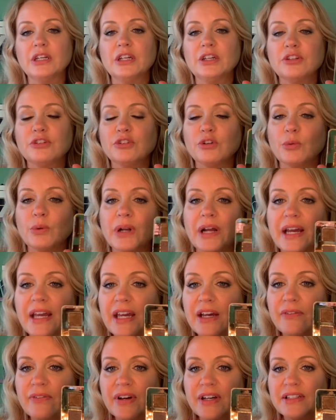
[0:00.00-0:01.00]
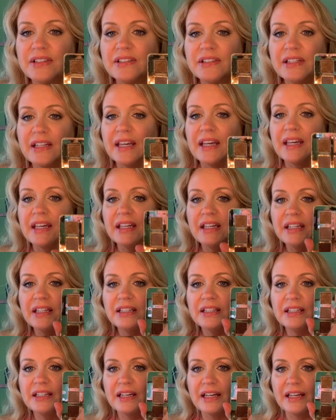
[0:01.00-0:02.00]
So what I have on today,
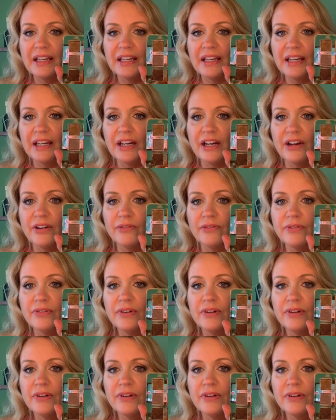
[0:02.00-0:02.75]
I have